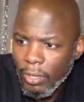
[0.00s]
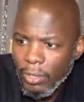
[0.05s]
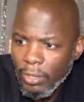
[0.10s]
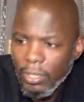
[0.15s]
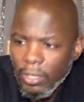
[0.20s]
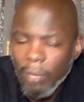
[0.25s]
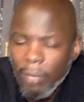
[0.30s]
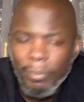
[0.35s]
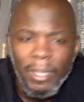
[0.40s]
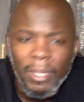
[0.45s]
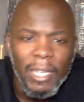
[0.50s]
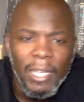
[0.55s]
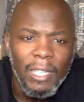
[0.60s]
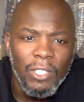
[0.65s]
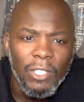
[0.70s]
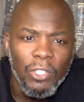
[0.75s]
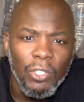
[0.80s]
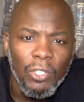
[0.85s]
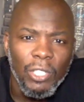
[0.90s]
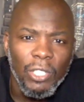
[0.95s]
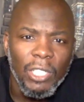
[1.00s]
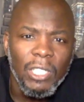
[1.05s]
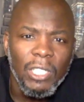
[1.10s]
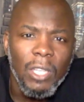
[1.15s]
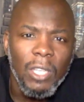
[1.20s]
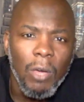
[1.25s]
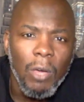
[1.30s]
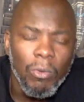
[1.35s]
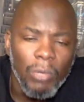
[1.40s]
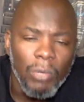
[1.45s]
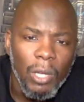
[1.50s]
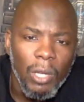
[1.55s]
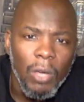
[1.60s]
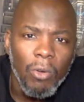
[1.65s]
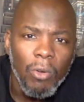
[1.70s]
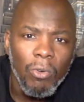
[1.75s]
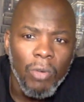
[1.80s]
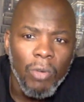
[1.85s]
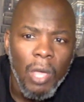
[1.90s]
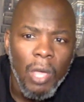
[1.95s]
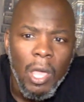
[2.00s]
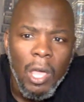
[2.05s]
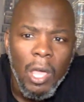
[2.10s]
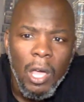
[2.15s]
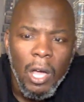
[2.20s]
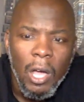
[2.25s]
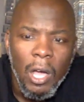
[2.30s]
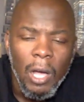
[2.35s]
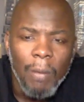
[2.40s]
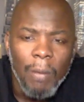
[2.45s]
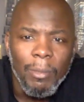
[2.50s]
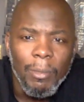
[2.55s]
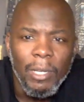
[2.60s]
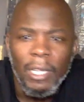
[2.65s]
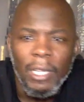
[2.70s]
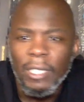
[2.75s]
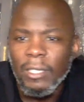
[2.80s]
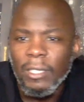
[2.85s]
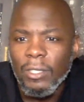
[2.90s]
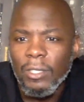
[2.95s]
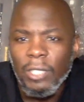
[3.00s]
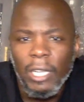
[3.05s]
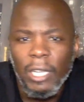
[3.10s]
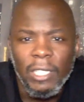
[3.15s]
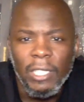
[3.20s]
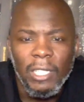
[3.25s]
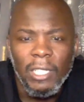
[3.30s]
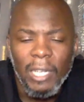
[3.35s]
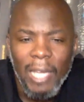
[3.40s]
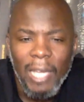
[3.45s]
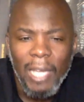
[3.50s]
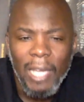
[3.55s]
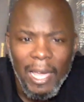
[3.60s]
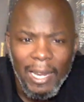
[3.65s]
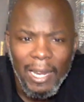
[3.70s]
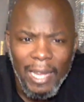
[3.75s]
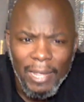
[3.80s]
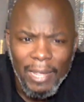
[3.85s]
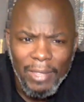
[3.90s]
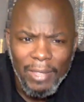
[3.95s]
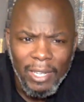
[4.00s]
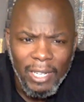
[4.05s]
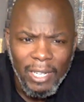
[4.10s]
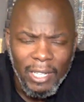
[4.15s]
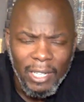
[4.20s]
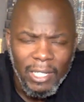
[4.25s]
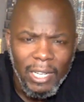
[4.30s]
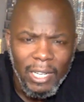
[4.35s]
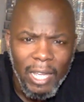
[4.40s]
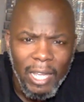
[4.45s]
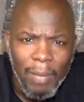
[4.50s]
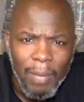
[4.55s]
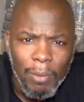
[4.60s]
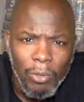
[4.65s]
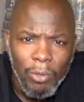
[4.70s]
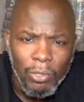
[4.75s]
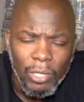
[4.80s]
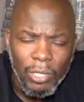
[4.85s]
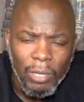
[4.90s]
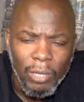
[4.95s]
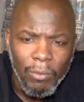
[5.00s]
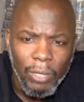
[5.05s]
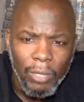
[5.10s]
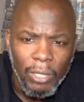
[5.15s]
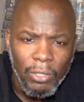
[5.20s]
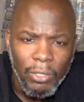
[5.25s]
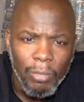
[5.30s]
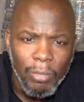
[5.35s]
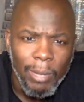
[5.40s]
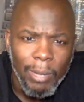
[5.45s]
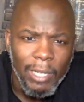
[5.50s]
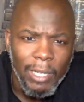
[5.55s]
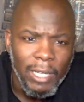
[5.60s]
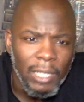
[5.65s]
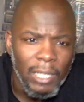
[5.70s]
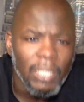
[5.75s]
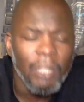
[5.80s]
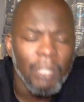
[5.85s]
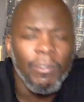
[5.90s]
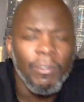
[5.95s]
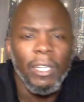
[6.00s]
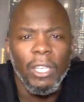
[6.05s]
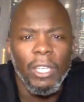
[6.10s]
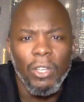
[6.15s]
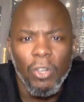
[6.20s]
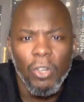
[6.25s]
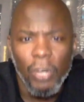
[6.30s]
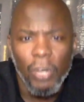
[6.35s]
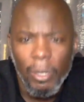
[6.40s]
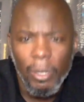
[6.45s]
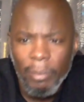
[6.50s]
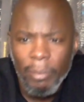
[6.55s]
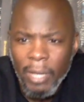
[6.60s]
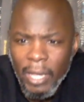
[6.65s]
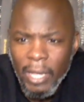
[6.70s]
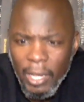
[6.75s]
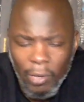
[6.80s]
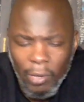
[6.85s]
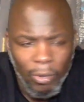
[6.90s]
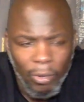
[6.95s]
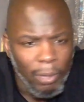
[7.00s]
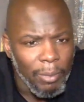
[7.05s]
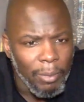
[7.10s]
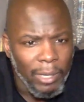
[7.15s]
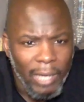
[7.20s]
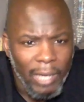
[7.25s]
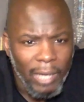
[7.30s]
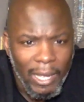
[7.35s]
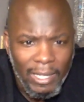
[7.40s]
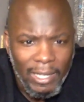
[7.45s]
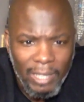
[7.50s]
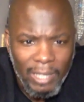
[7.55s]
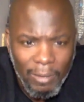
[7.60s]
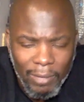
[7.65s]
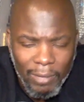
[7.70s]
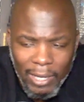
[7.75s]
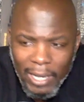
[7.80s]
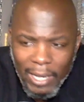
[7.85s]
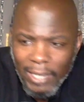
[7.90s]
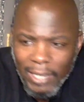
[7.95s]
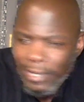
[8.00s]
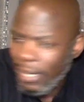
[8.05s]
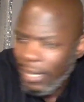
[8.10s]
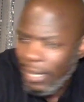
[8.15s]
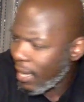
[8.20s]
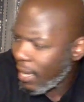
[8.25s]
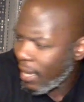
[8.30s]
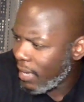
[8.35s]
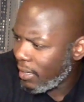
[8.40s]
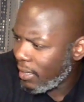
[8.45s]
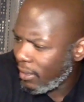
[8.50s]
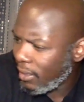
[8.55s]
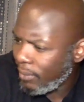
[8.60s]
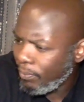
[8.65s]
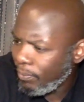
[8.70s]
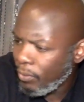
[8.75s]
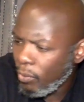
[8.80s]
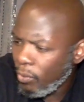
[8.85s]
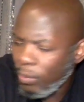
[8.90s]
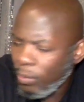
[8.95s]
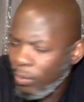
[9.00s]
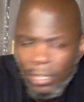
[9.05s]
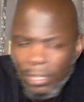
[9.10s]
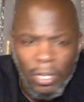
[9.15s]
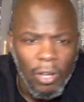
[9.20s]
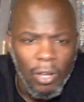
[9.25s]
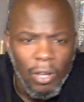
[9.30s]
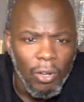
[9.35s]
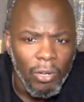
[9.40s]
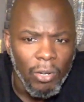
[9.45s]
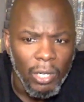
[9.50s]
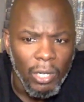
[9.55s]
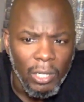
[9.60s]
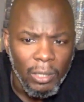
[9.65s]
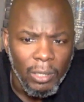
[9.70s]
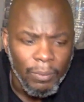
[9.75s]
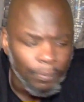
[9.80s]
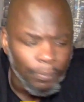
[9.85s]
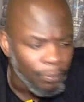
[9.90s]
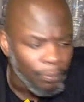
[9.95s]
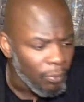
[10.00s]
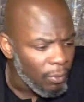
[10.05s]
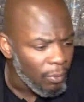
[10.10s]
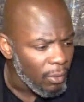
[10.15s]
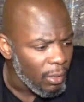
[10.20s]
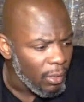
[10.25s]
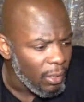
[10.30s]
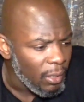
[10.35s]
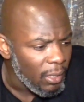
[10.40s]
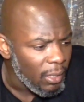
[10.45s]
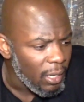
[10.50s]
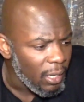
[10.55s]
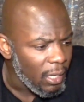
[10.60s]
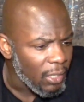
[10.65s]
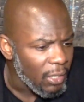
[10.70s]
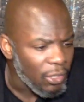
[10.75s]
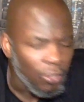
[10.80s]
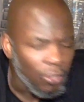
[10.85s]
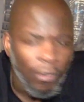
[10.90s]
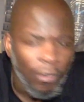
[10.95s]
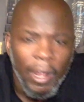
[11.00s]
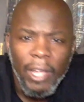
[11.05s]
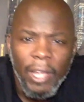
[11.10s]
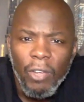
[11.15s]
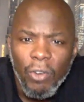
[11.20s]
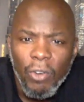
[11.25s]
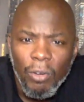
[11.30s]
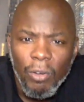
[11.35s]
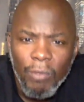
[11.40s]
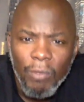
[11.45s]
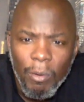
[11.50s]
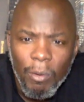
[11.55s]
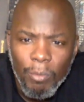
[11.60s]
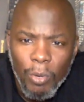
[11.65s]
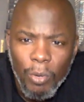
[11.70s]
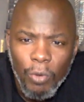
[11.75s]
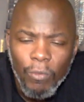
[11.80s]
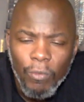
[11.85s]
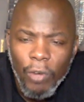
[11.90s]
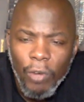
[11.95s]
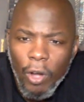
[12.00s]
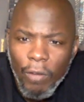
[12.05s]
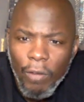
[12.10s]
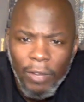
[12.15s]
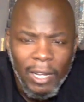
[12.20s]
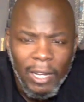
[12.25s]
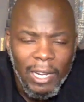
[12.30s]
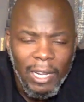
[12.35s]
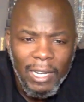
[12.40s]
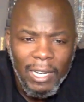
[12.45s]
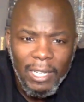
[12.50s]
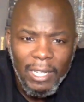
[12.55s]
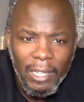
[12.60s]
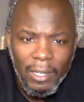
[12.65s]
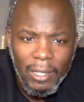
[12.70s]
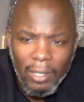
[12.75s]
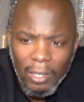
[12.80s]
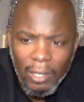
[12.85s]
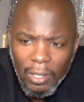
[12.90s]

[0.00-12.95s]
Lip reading: some things you just don't know. It's touching the guideline. I think the other day I posted a reel. So by the time this video go up, it would have been like 7 days. I got what is called a strike or a removal off a clip